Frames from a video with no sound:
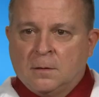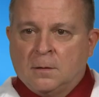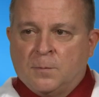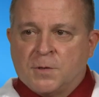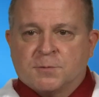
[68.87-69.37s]

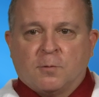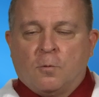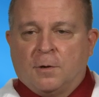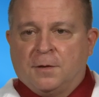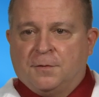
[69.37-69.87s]
the most
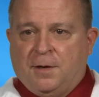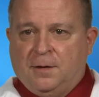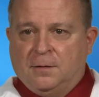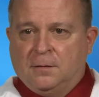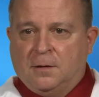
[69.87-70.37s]
rewarding
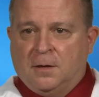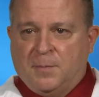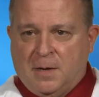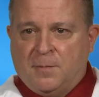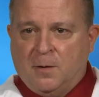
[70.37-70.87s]
thing
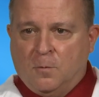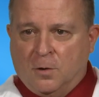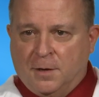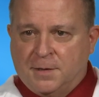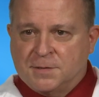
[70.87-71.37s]
about my
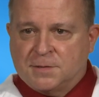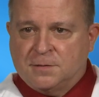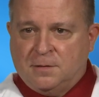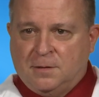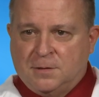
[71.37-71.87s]
work is
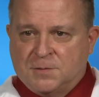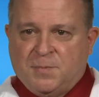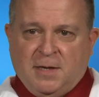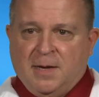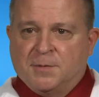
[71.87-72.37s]
just
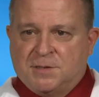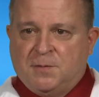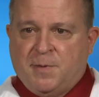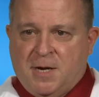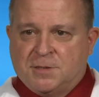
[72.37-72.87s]
being able to see
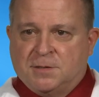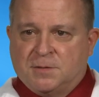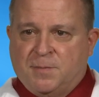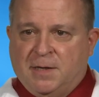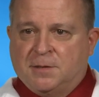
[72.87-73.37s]
patients
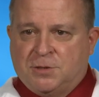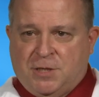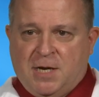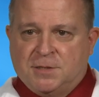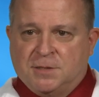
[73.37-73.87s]
make the
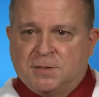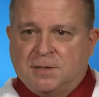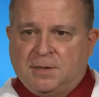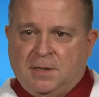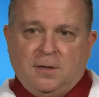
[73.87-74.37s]
changes
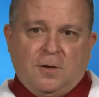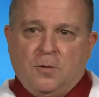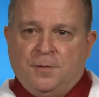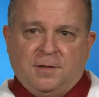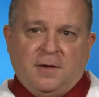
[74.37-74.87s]
that they
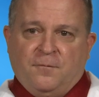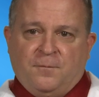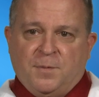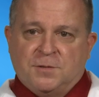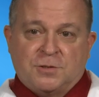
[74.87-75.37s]
know that they've
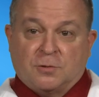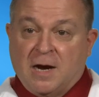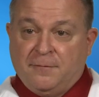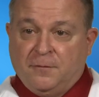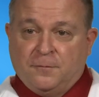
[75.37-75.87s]
been
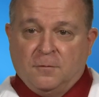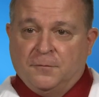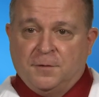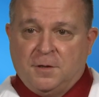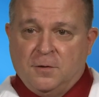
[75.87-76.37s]
striving for
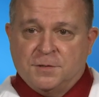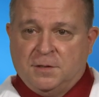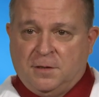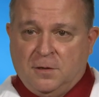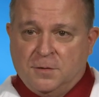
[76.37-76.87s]
for years
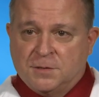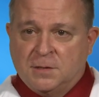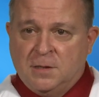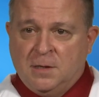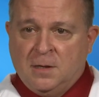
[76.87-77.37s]
and years.
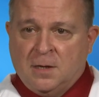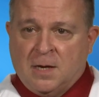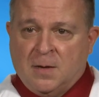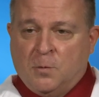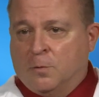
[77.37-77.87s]

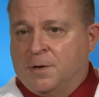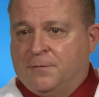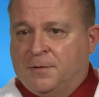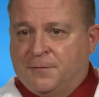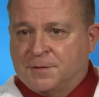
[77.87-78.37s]
Um, or
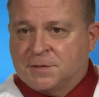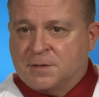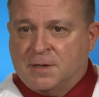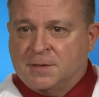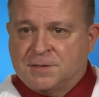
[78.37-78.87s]
even if it's
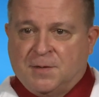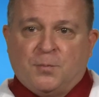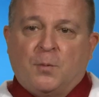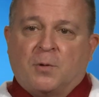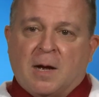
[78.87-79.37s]
a
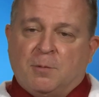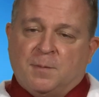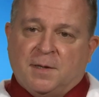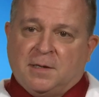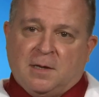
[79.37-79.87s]
simple
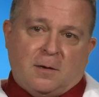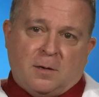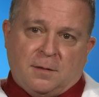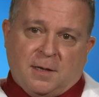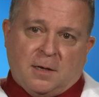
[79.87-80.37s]
problem that
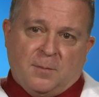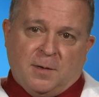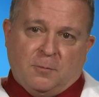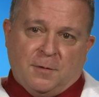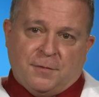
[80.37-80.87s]
they come
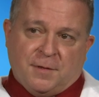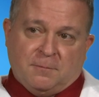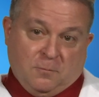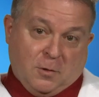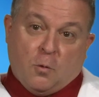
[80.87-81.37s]
in with that
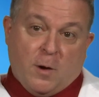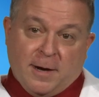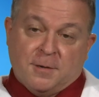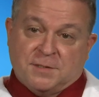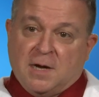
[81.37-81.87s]

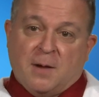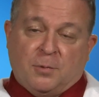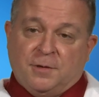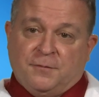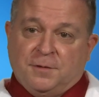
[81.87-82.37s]
requires an
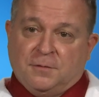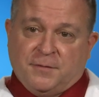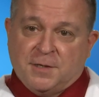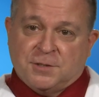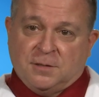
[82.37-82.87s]
operative
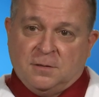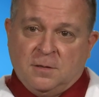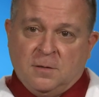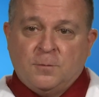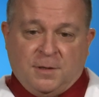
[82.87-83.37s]
intervention,
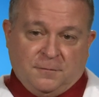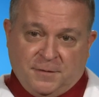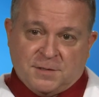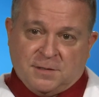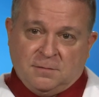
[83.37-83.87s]
we can
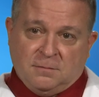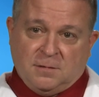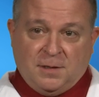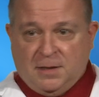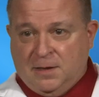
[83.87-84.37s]
fix it
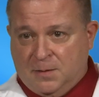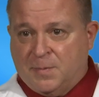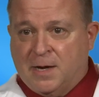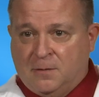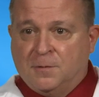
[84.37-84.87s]
and they can get
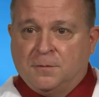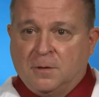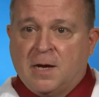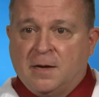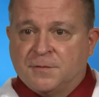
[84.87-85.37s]
back with their
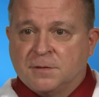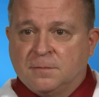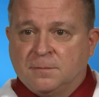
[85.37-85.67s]
lives.